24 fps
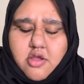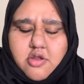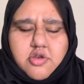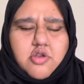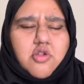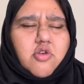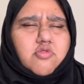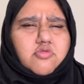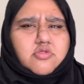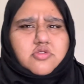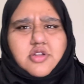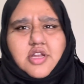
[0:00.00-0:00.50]

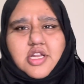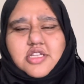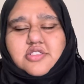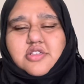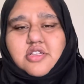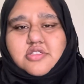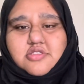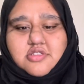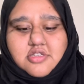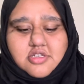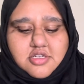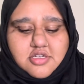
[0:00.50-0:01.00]
No, today's
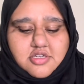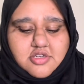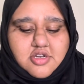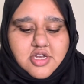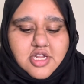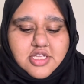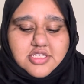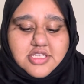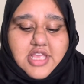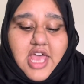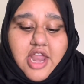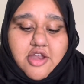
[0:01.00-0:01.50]
not Sunday.
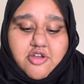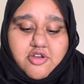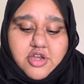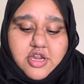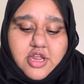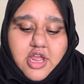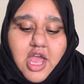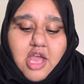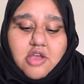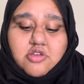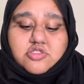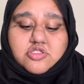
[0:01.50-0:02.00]
Today's
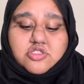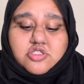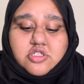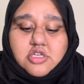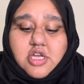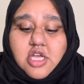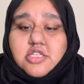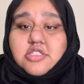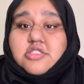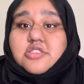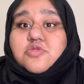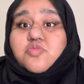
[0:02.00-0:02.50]
Saturday. How's your
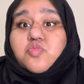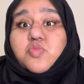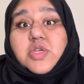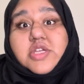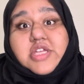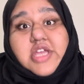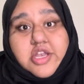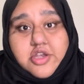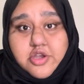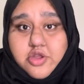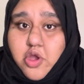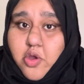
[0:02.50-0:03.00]
guys'
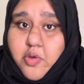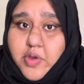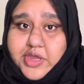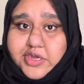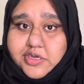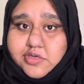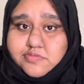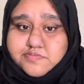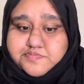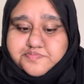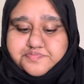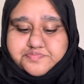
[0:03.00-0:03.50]
weekend
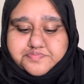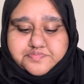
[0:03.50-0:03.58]
going?